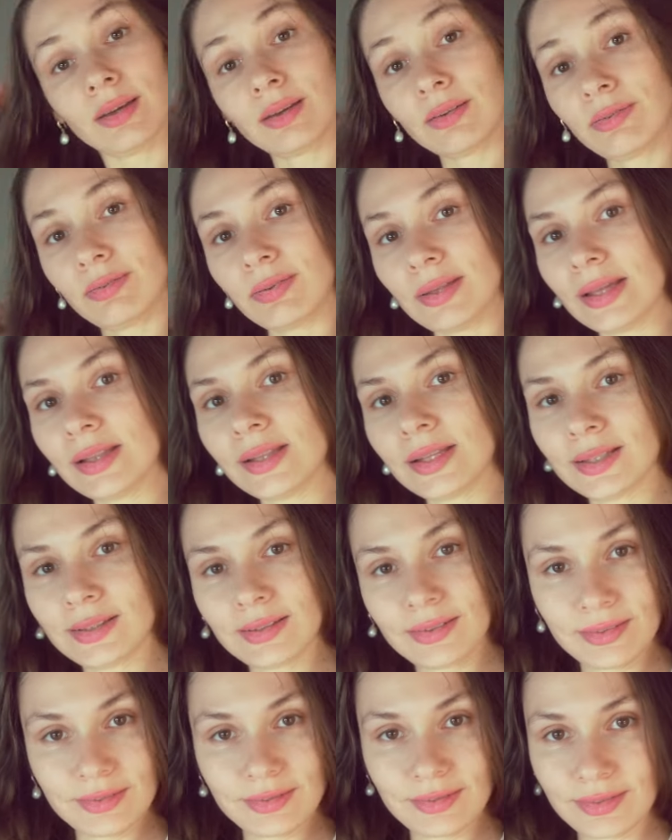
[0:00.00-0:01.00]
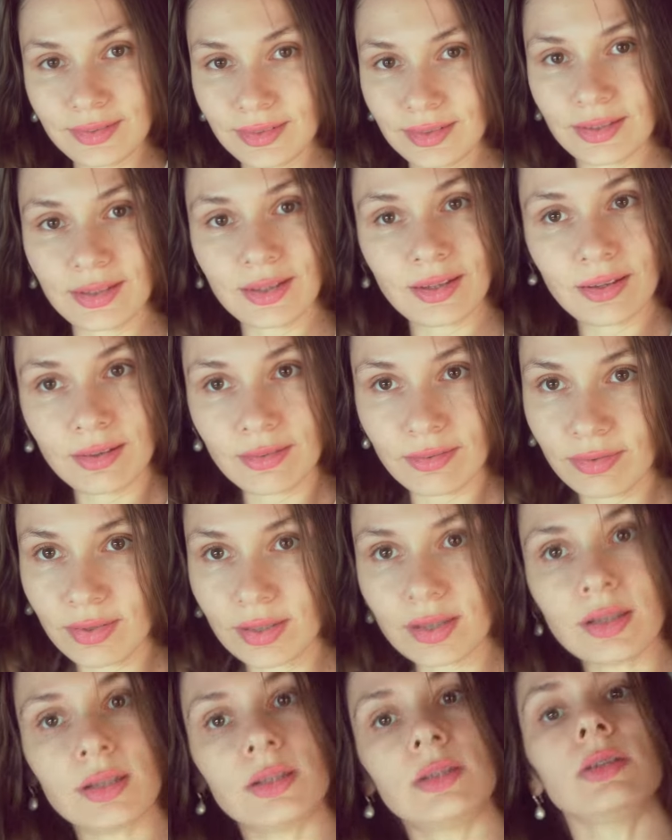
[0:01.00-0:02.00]
Feel it.
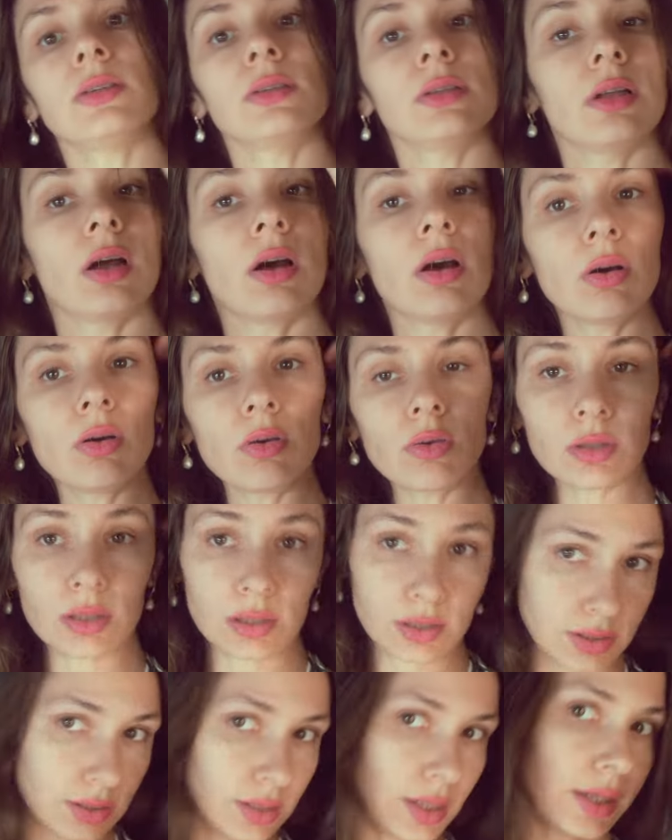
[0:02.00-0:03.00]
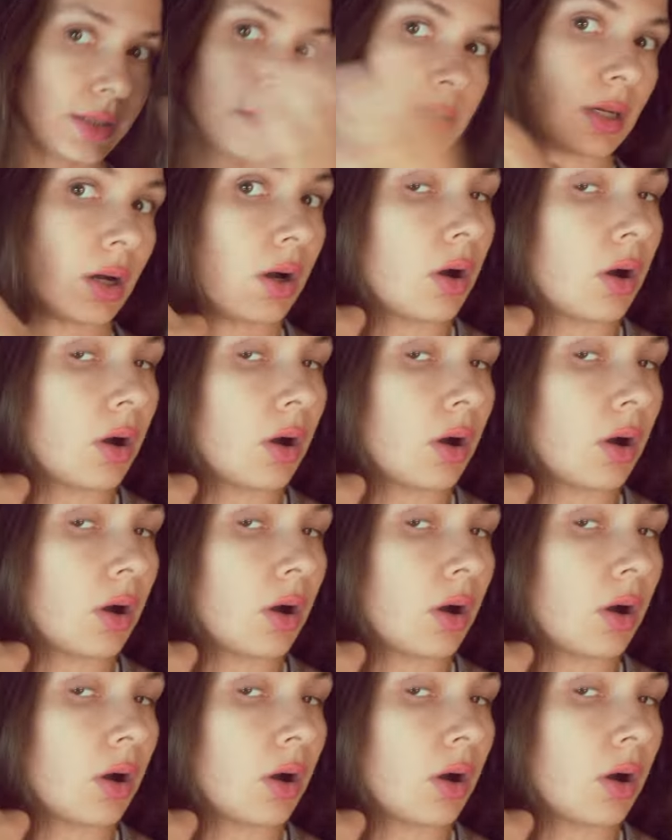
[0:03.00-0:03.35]
Feel it, you know? It's like the